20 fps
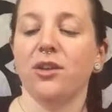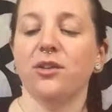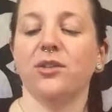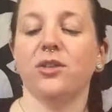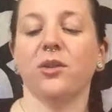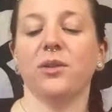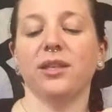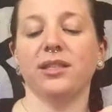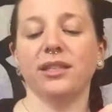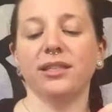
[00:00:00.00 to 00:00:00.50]

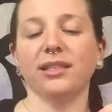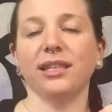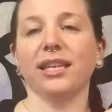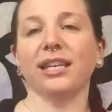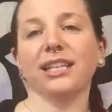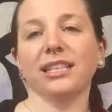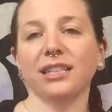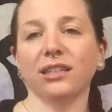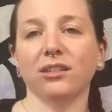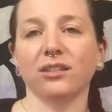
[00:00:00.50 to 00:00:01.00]
So this is
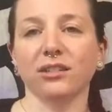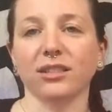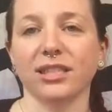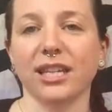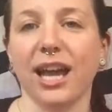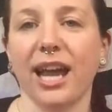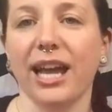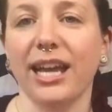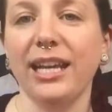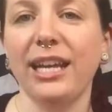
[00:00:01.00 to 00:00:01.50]
like a little
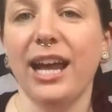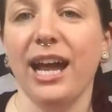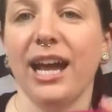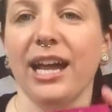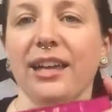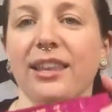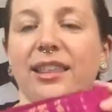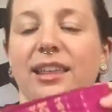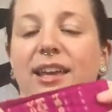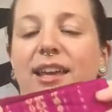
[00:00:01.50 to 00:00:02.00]
tie-dye